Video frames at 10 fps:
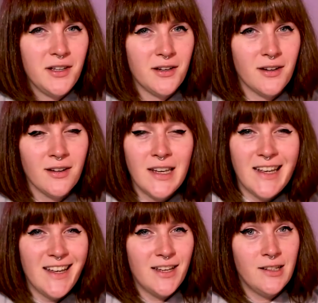here
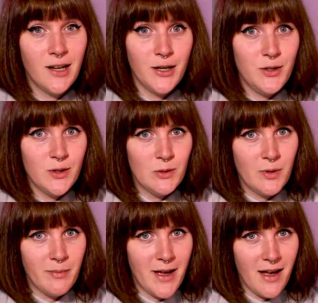and not use a
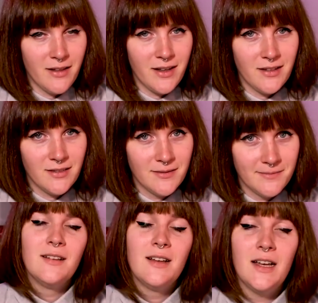wet palette.
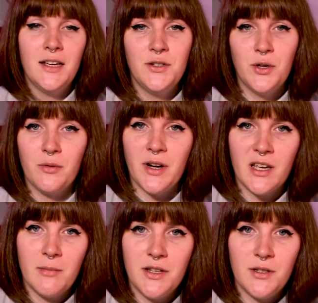I don't
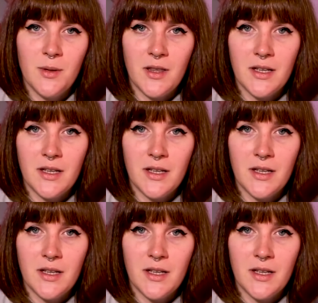recommend doing